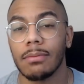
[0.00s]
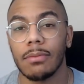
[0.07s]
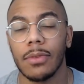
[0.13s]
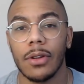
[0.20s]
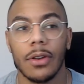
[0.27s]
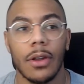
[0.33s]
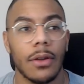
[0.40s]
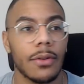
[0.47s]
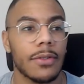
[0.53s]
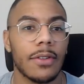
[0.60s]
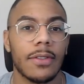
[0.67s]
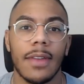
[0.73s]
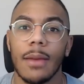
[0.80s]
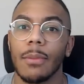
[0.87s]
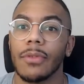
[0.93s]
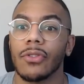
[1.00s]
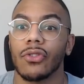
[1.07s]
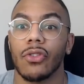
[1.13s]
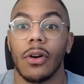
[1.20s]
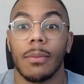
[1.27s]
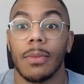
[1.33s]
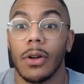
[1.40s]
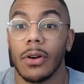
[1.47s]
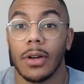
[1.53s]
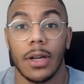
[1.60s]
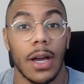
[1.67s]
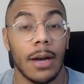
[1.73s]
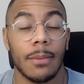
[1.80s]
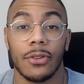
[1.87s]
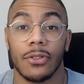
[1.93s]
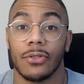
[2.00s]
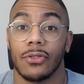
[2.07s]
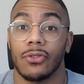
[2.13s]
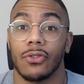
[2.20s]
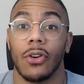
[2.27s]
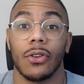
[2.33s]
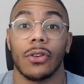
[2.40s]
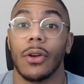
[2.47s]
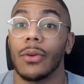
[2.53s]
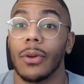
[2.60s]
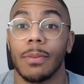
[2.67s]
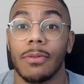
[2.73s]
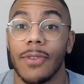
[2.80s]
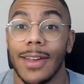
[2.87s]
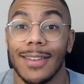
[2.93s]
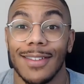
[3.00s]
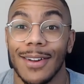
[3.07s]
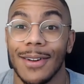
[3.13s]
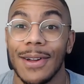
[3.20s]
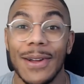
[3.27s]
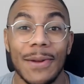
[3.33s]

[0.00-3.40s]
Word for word: You know, it's the same with StrongBlock. I'm a strong node operator.